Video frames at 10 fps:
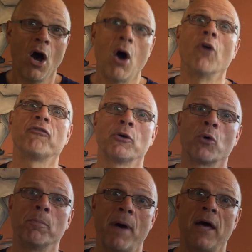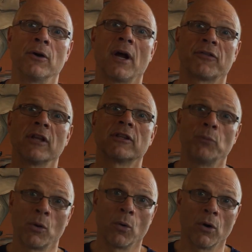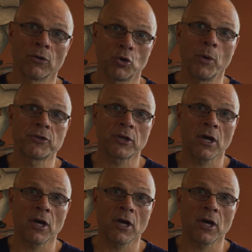Hopefully we're better, I think, than we were 2 weeks